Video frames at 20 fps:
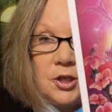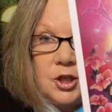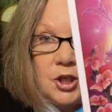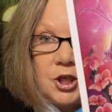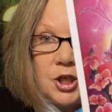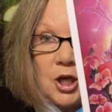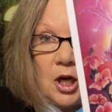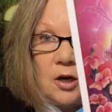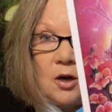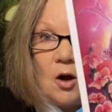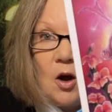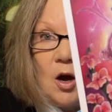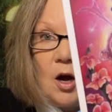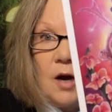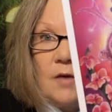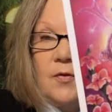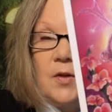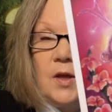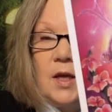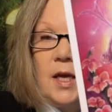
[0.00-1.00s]
shut
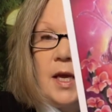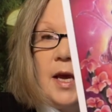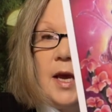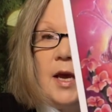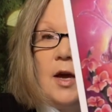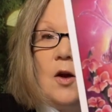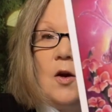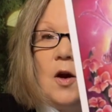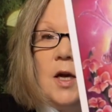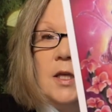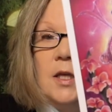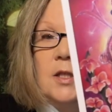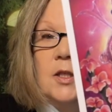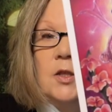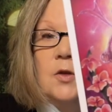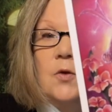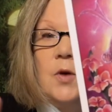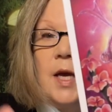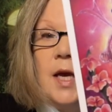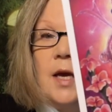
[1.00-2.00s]
off the chaos,
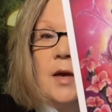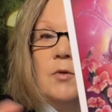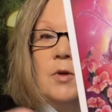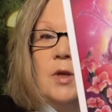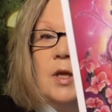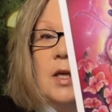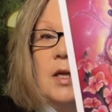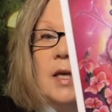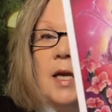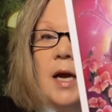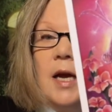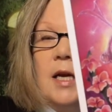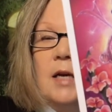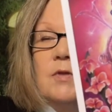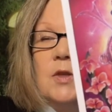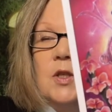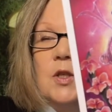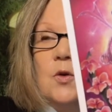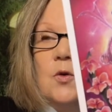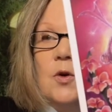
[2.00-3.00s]
okay, with the Nine
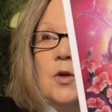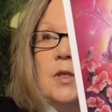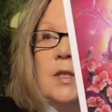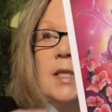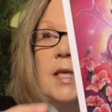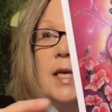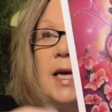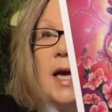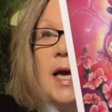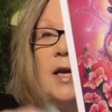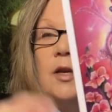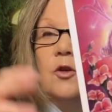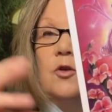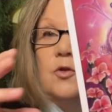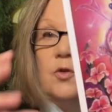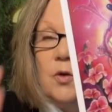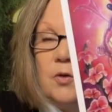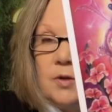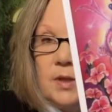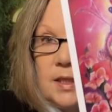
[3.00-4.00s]
of Swords. Again, you'll
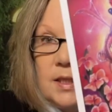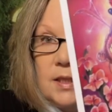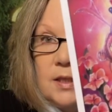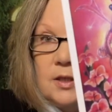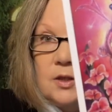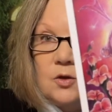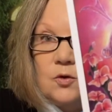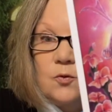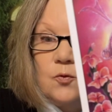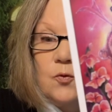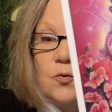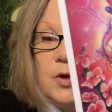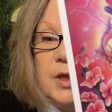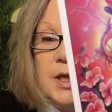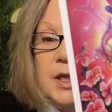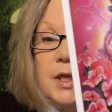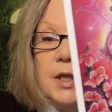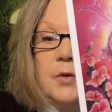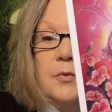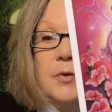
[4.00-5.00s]
notice this is a
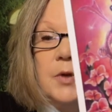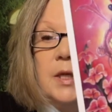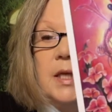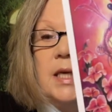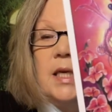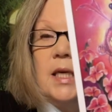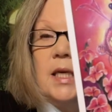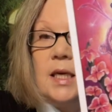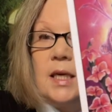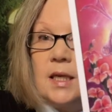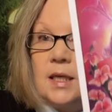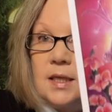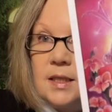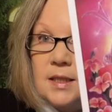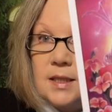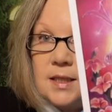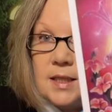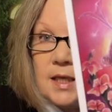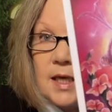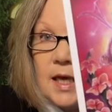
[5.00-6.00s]
really, really
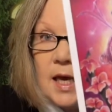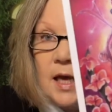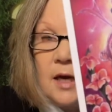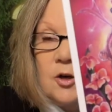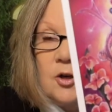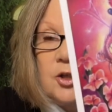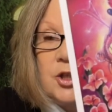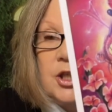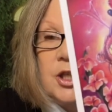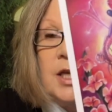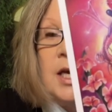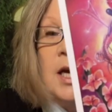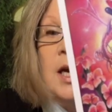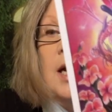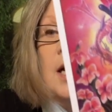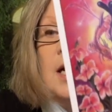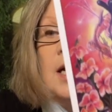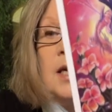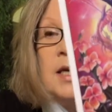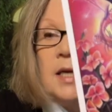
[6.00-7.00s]
easy energy.
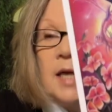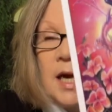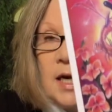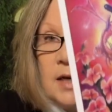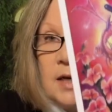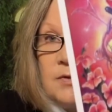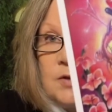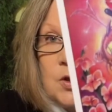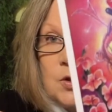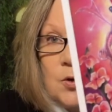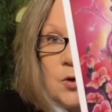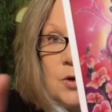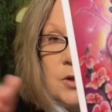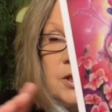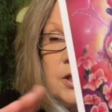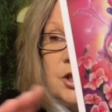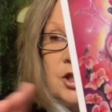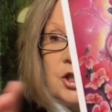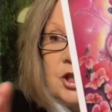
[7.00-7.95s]
Nine of Swords is